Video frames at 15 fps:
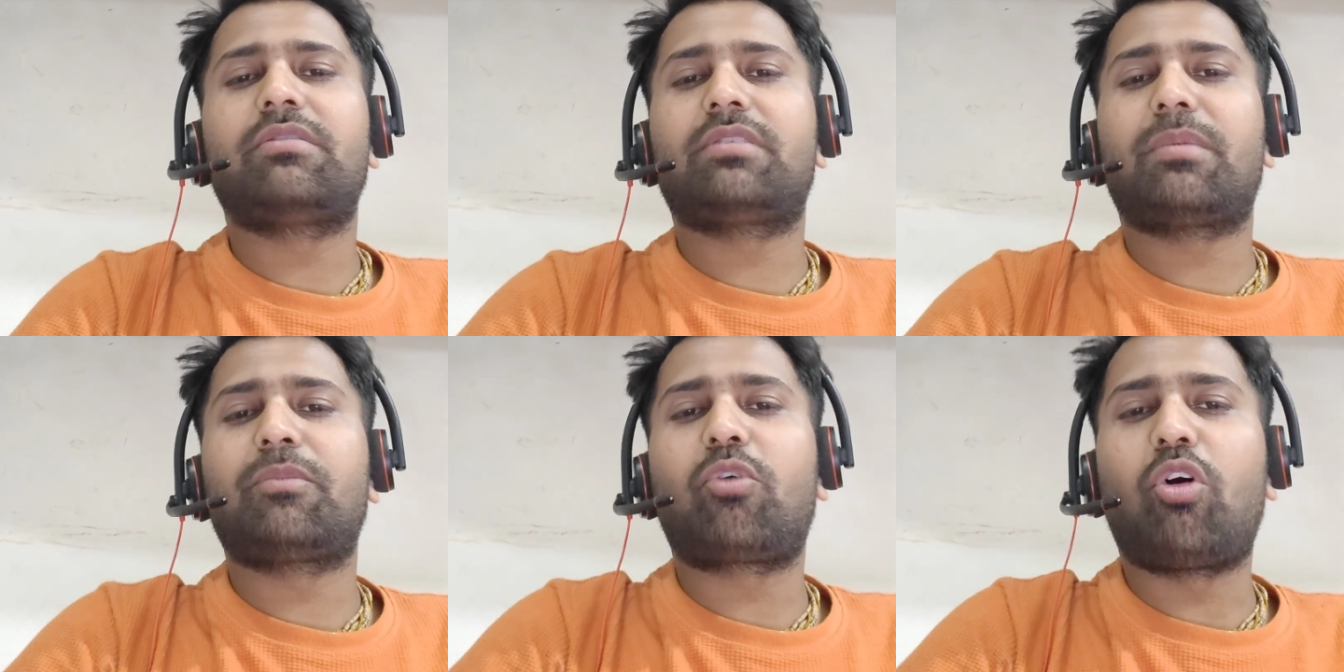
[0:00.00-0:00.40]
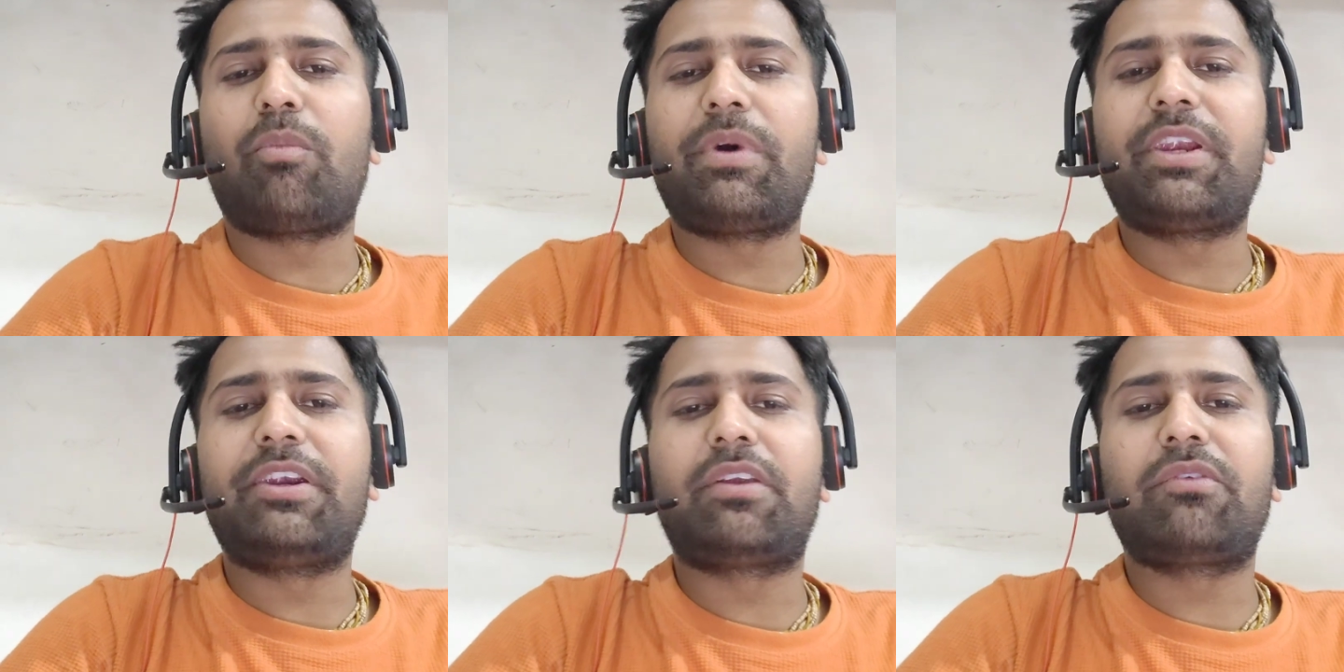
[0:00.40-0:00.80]
some
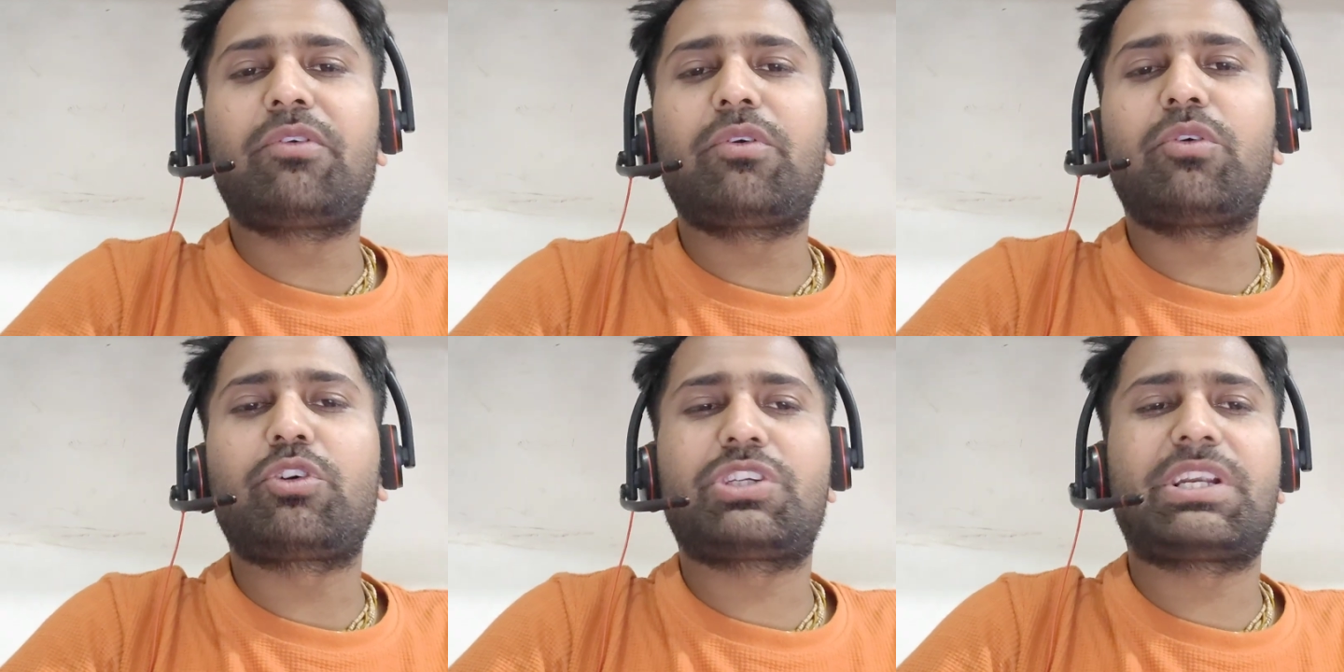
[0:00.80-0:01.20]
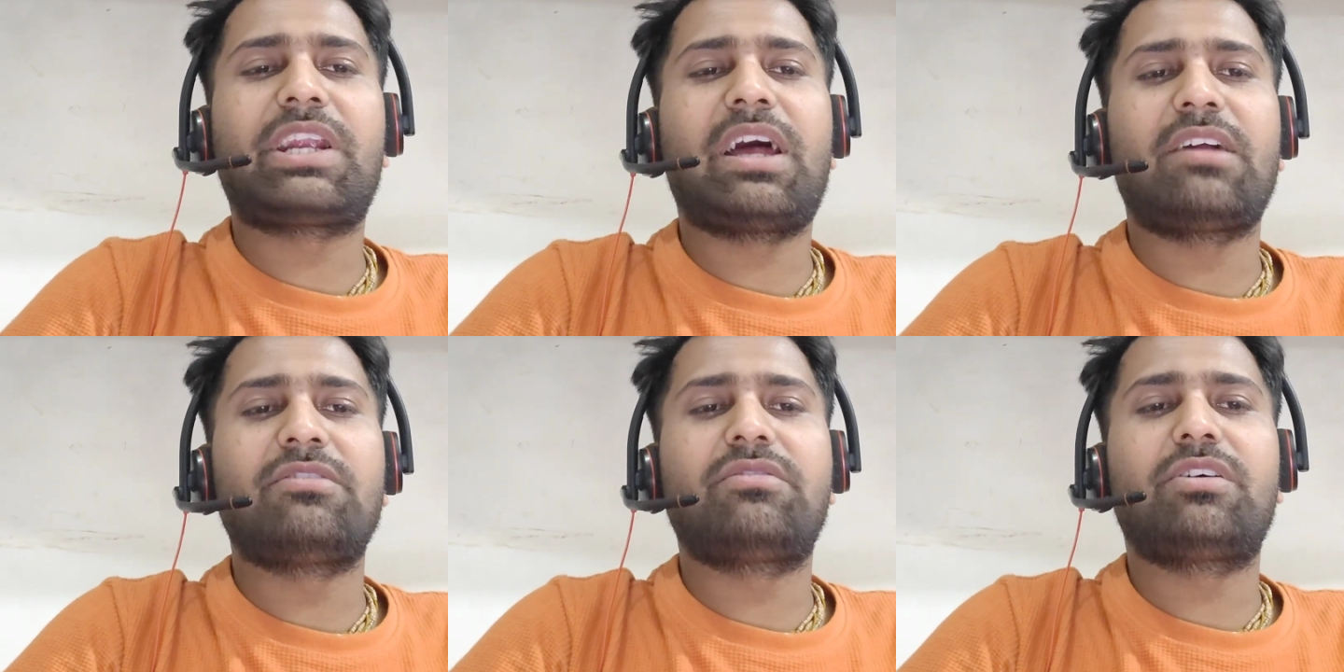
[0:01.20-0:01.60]
common interview question and
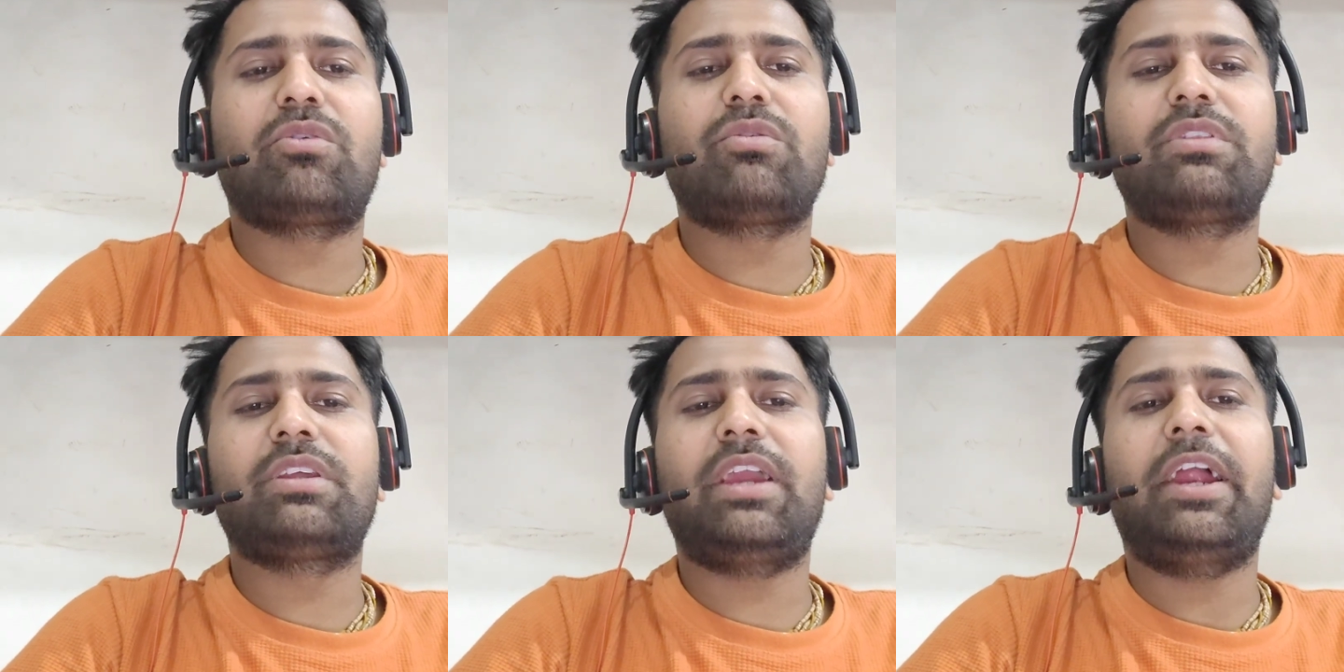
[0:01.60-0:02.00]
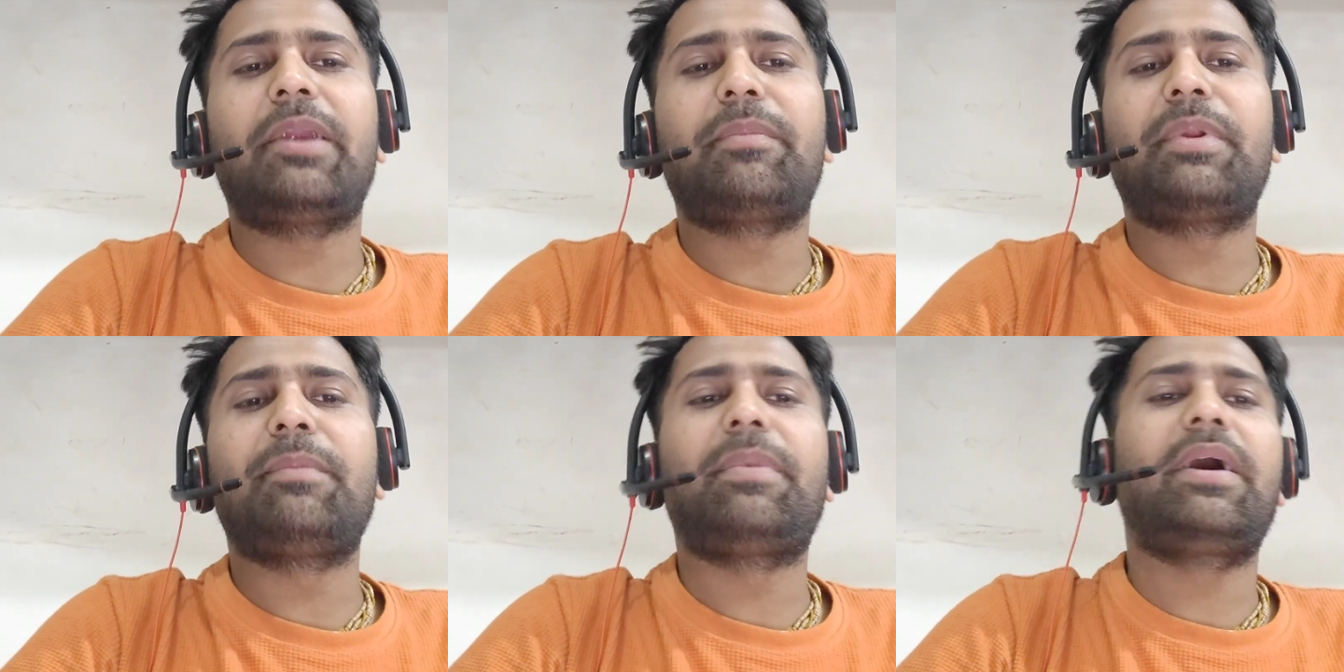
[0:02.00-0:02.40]
answer on the
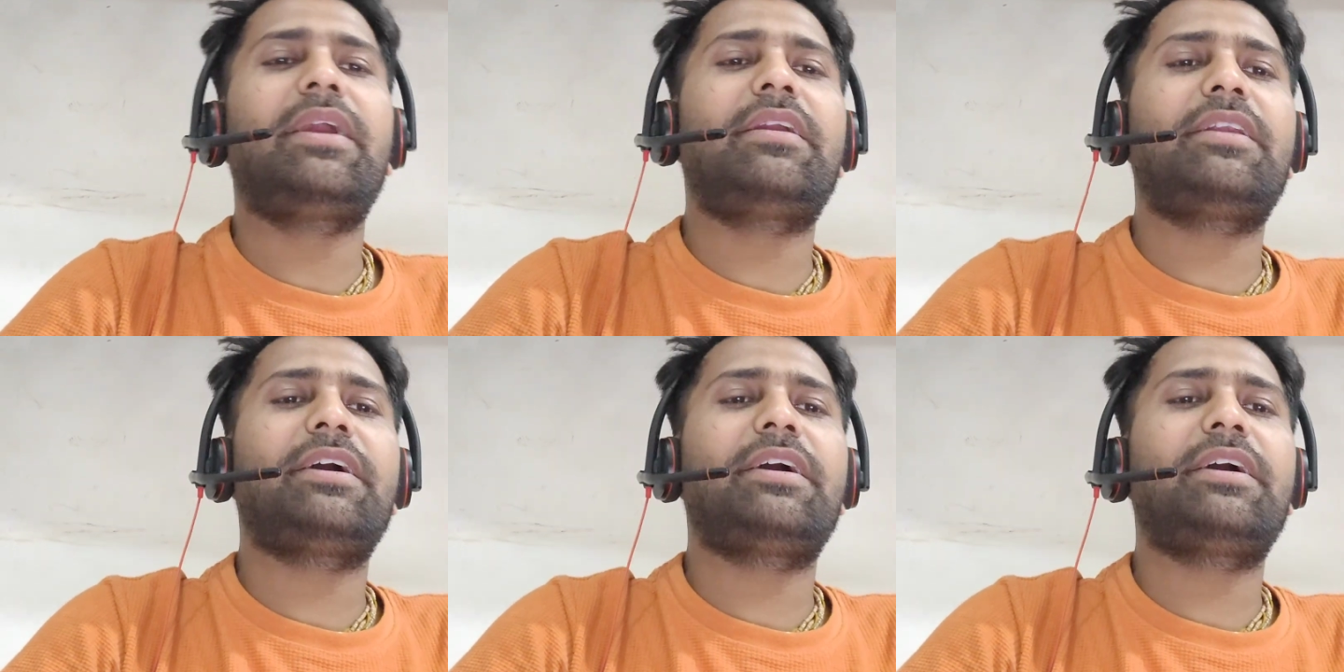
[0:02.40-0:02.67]
admin part,